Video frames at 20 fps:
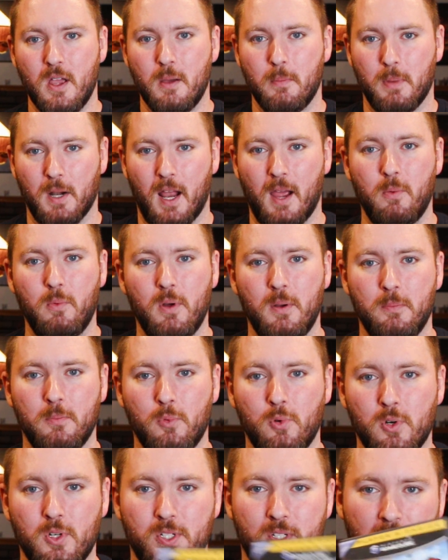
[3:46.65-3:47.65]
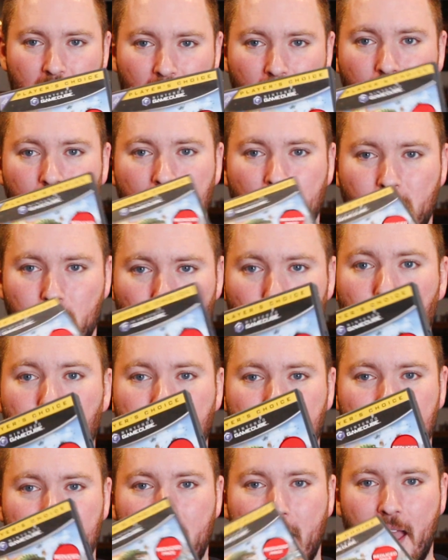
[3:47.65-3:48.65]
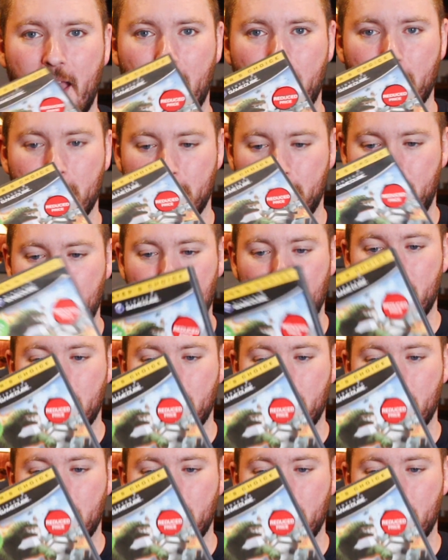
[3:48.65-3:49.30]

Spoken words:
but I want more silly, goofy, big